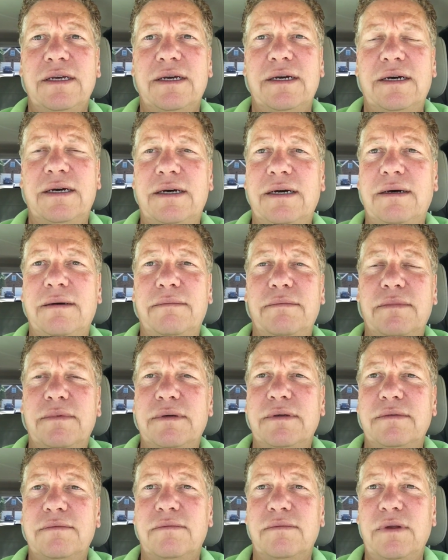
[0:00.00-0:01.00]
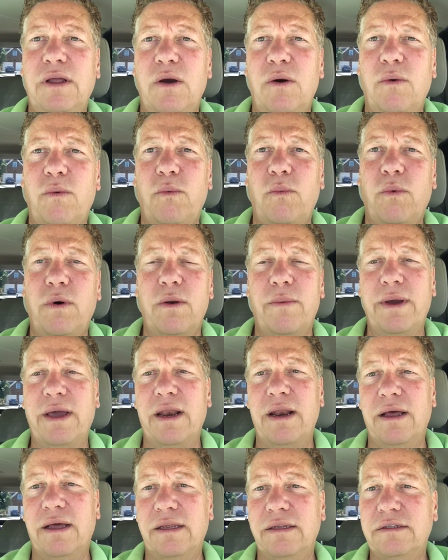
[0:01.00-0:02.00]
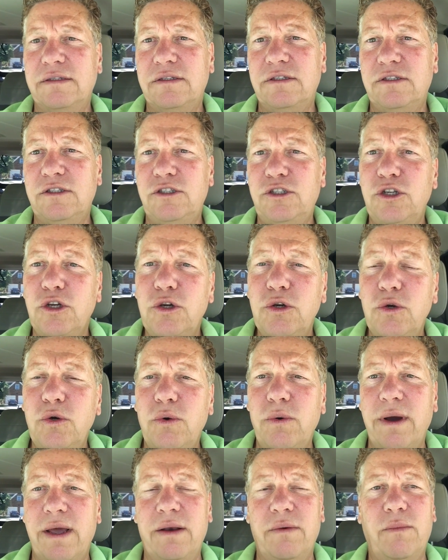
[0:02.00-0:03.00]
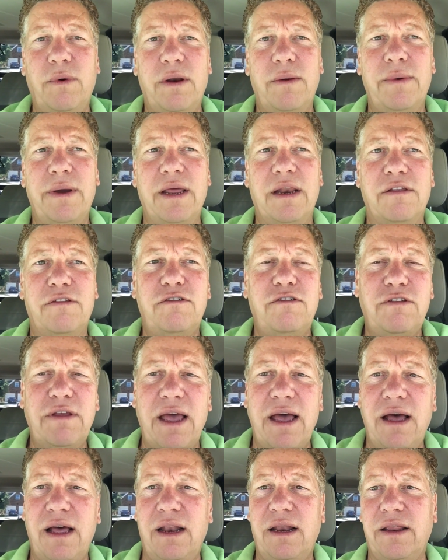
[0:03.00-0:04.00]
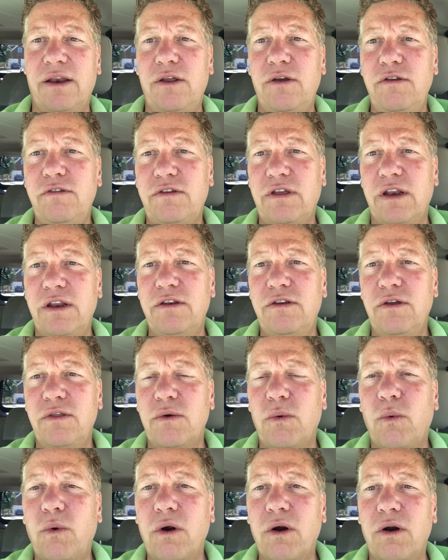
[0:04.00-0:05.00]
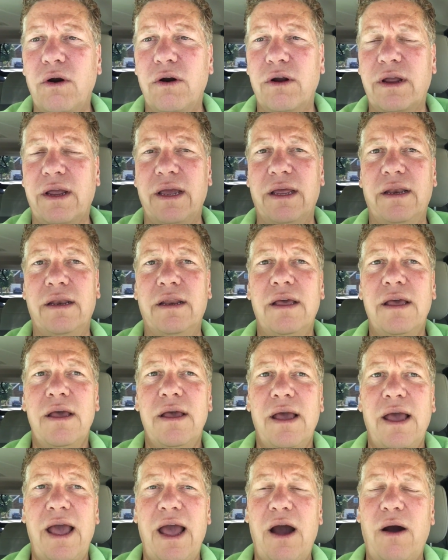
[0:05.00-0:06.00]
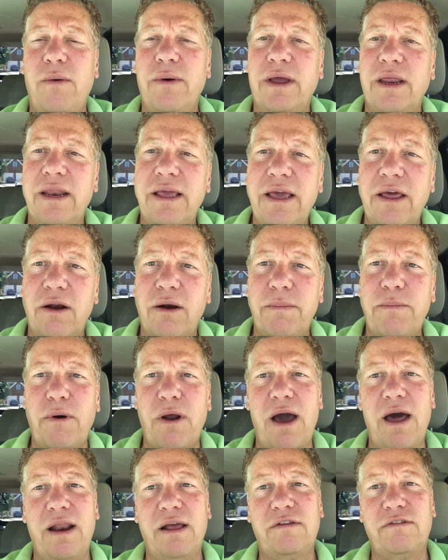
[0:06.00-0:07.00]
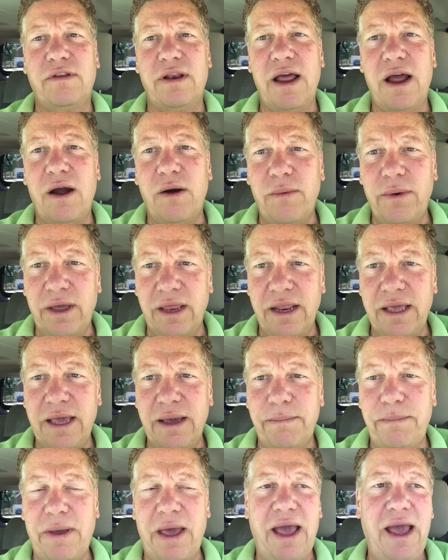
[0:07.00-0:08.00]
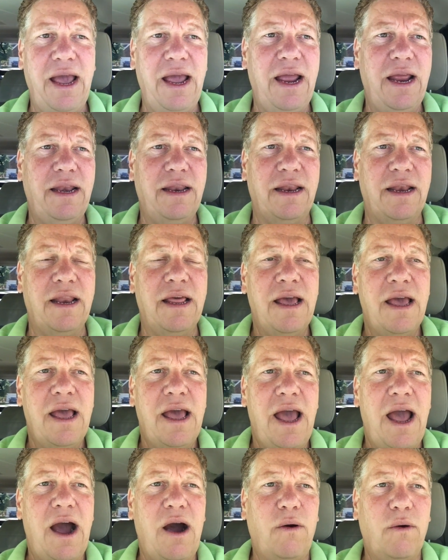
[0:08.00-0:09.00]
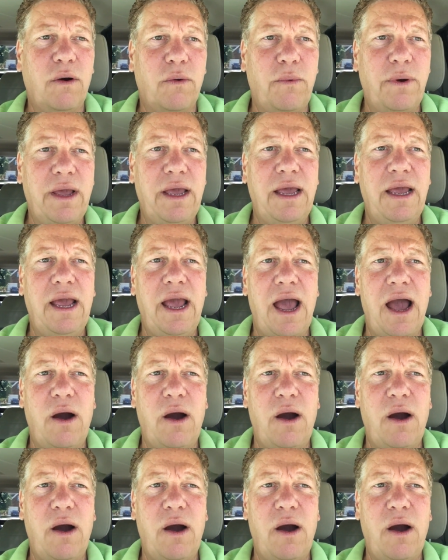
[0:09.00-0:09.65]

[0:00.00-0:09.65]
What are we going to do, and what are we going to sell, and who's going to do the work, and how are we going to get our products, and how are we going to get paid, and how are we?